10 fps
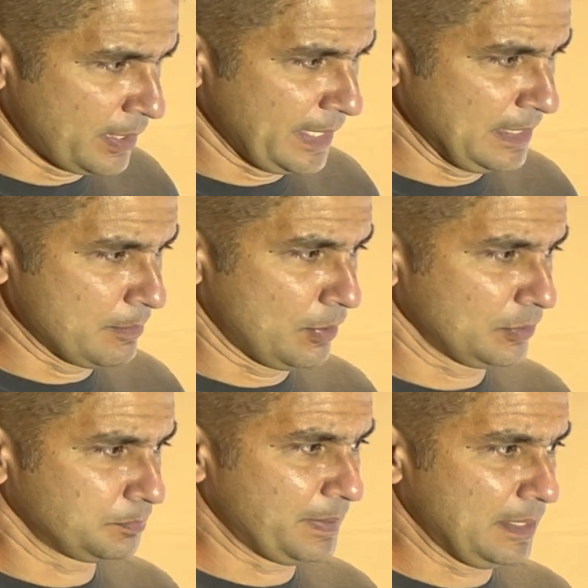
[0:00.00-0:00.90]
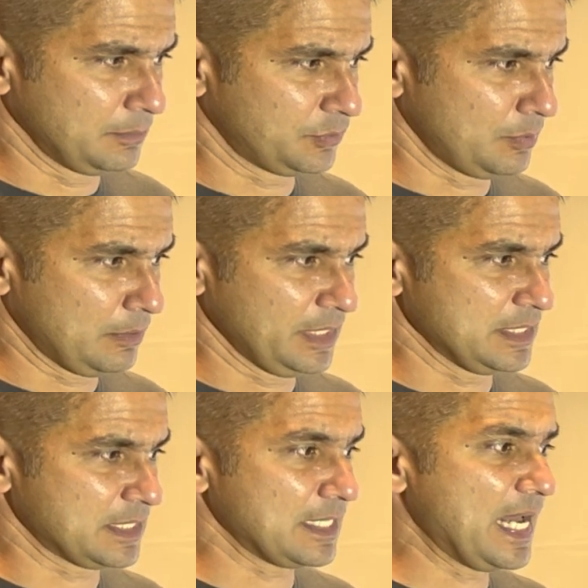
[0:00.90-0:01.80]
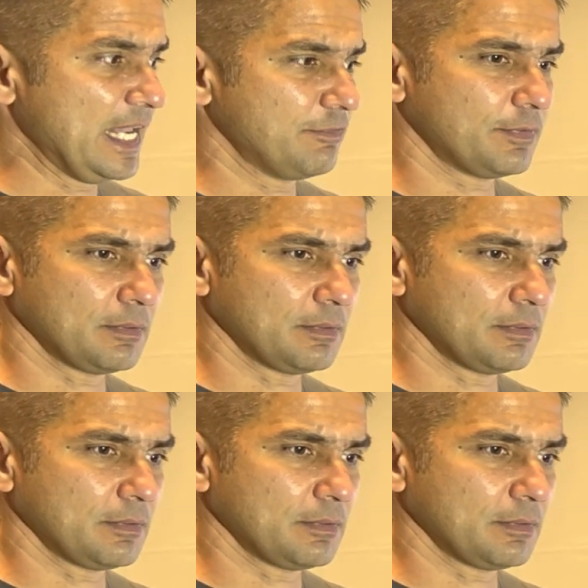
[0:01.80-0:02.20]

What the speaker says: anymore, but throughout his life,